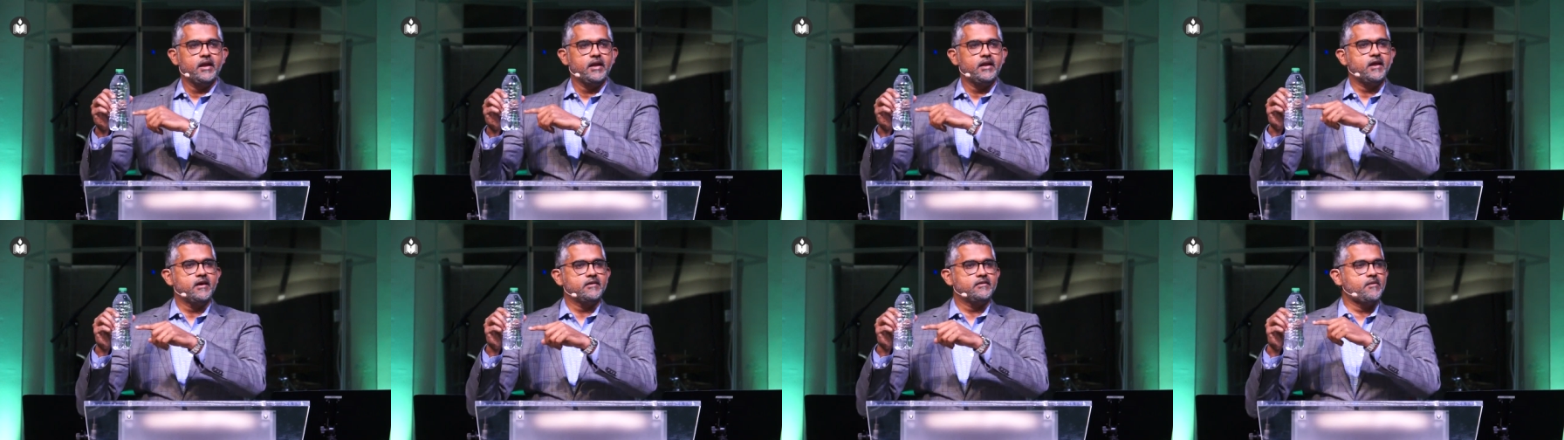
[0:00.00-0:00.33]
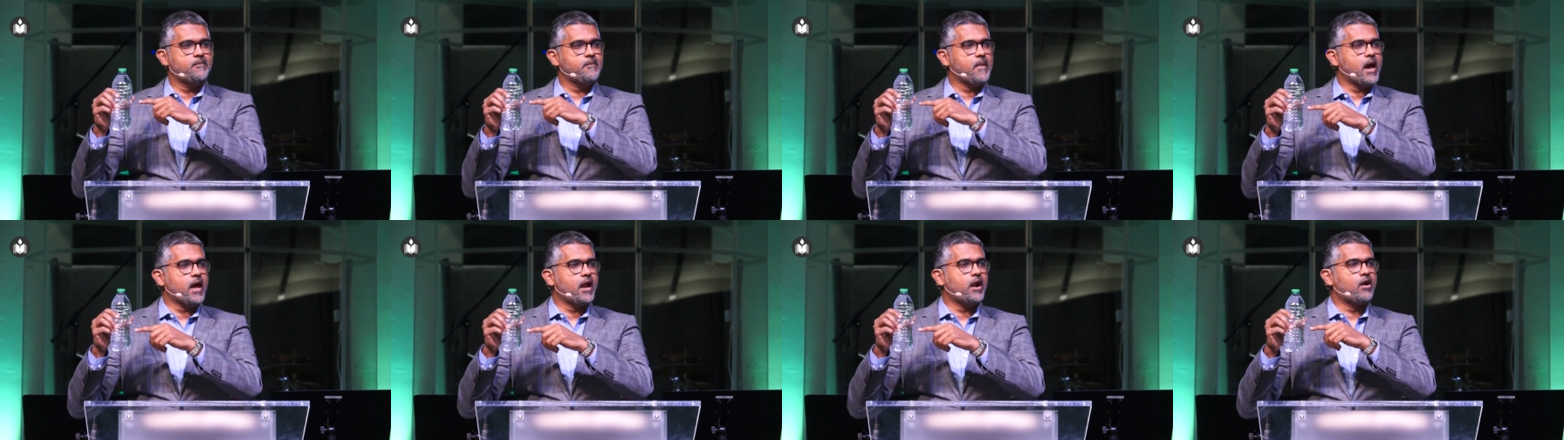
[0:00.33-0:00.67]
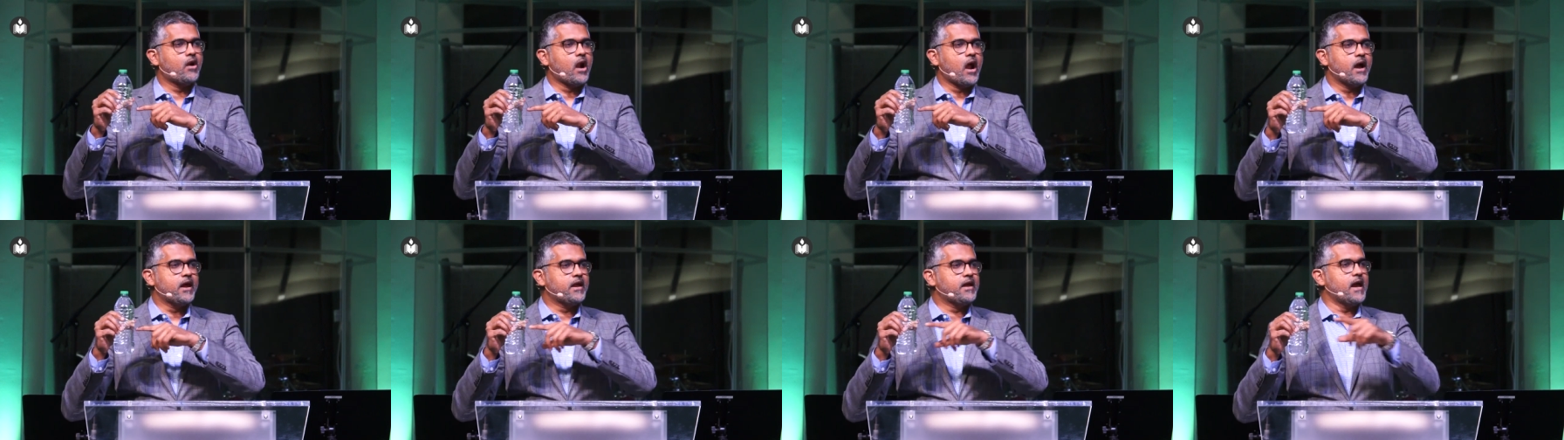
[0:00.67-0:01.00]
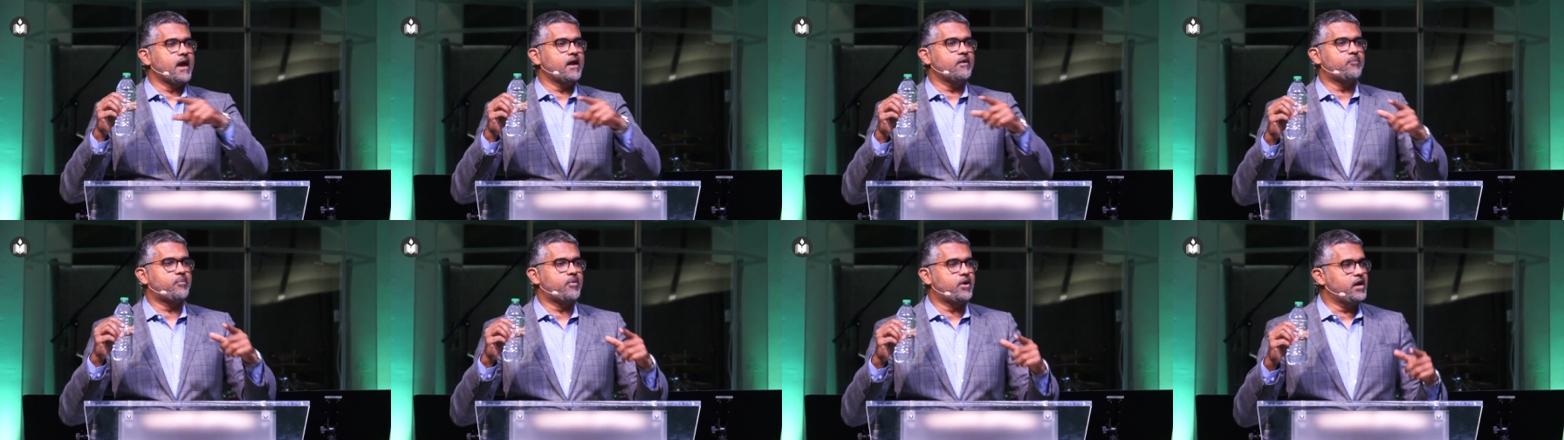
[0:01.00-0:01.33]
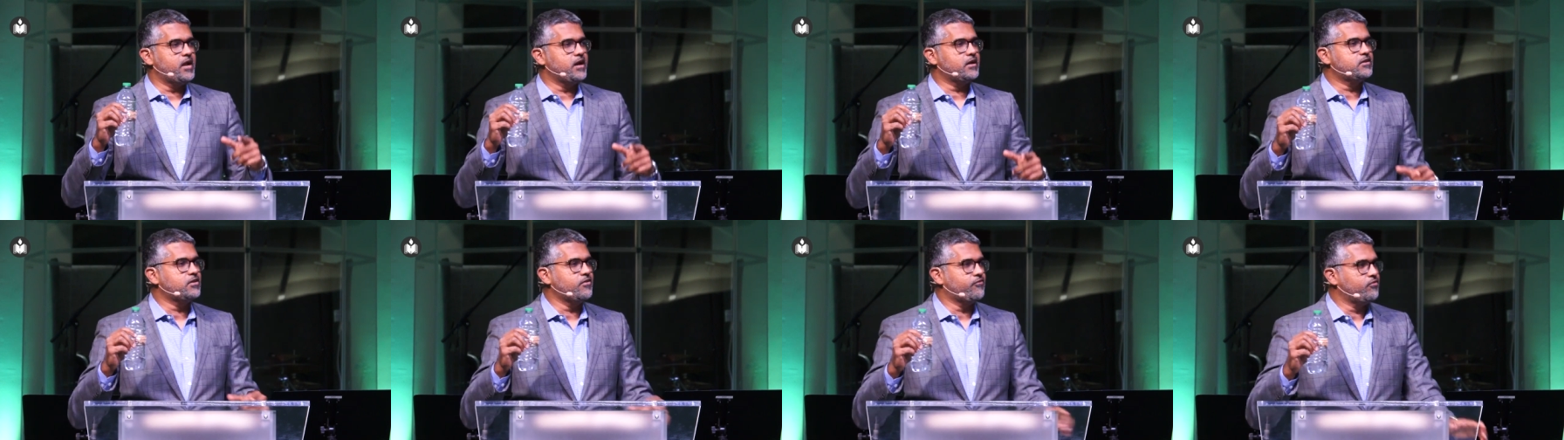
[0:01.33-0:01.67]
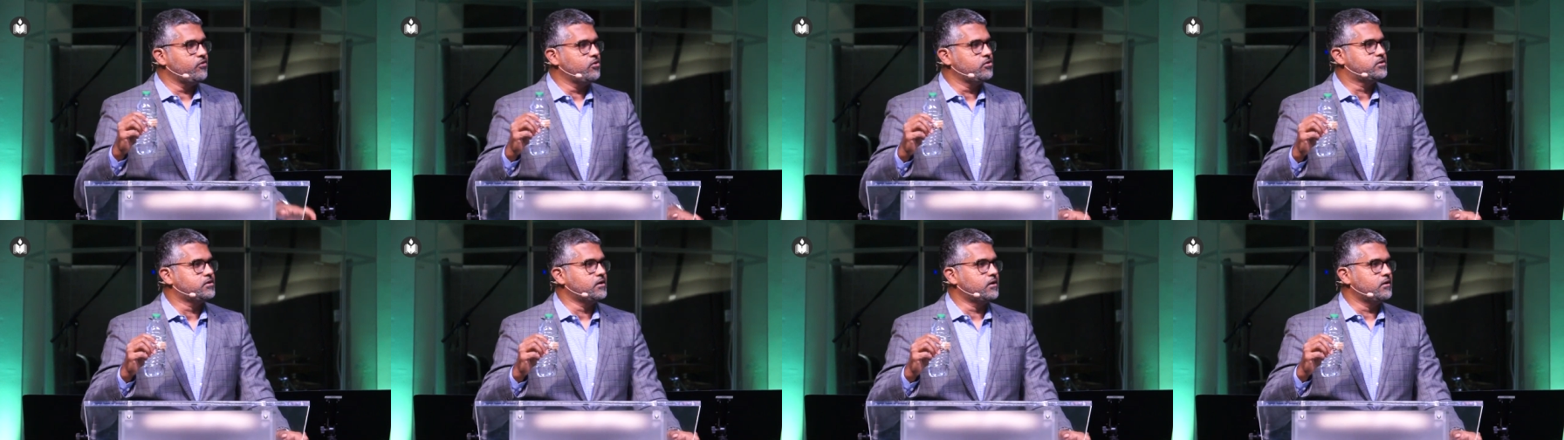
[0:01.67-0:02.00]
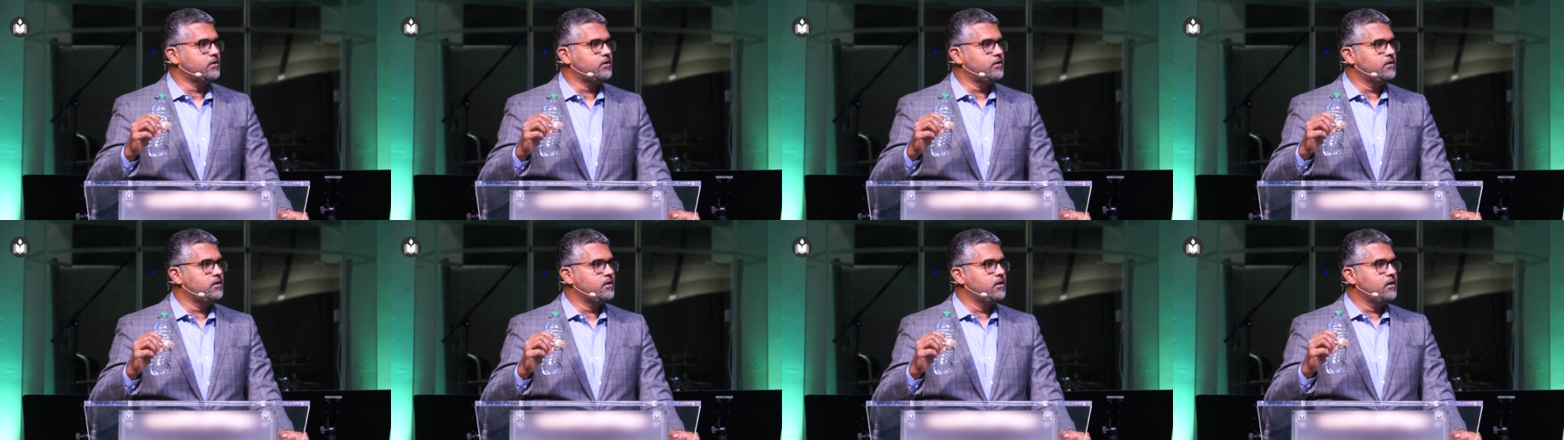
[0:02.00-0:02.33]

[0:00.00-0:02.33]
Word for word: It doesn't matter. I can't predict the future.